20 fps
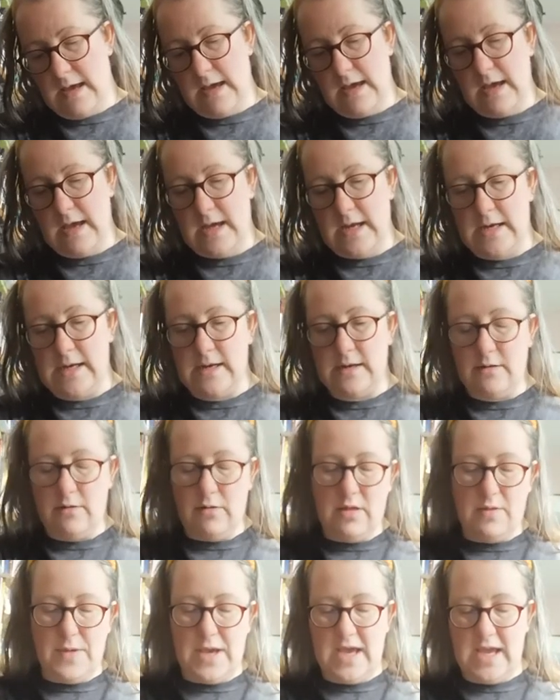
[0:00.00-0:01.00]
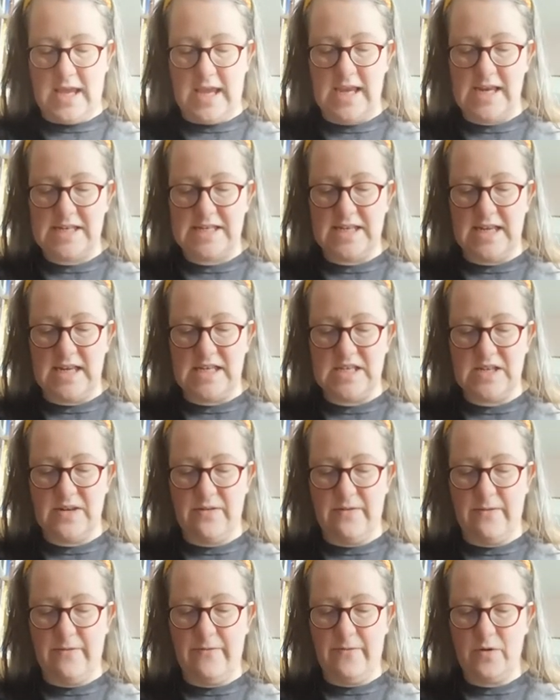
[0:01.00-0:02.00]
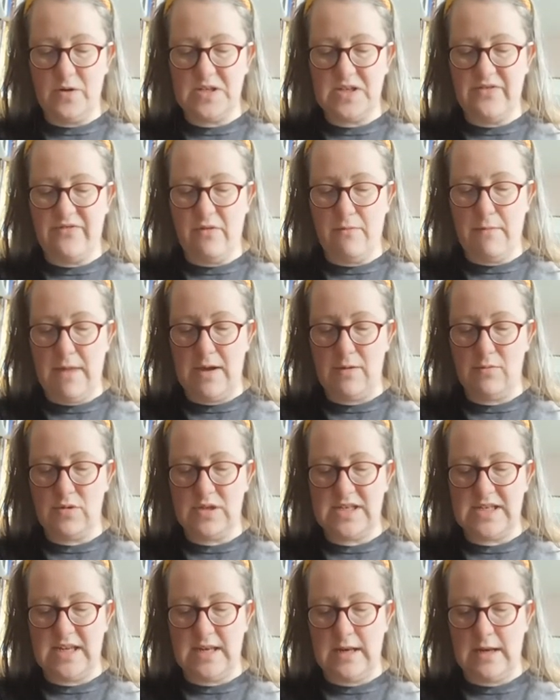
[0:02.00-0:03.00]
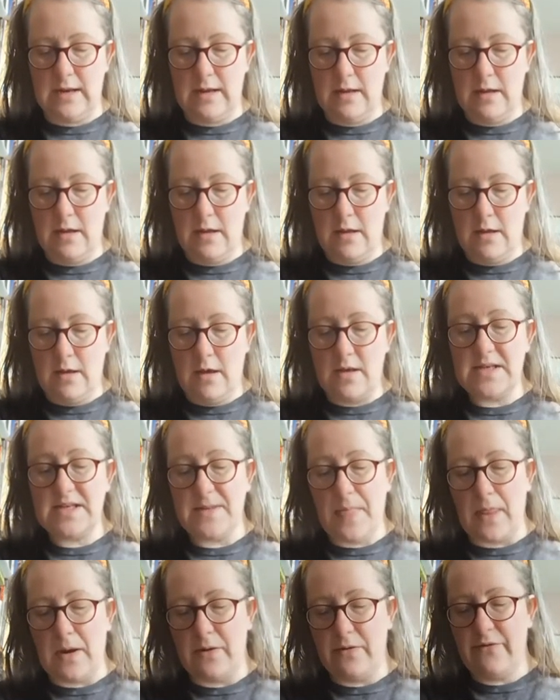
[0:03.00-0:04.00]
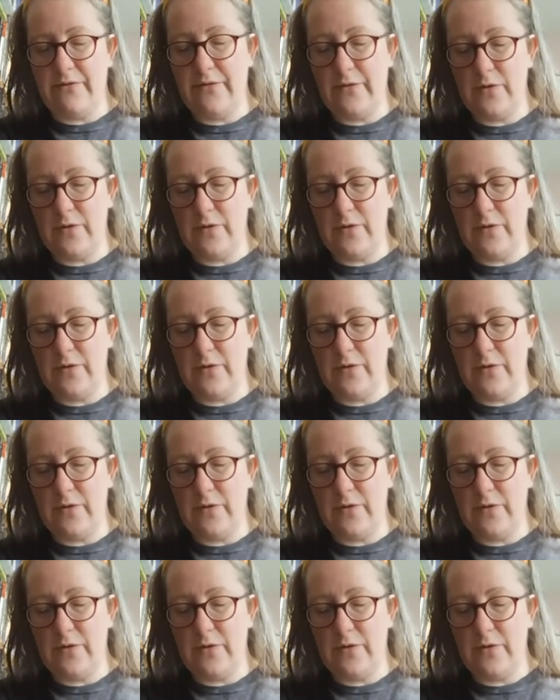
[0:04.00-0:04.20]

and on the bag it says foot of a mount Hakone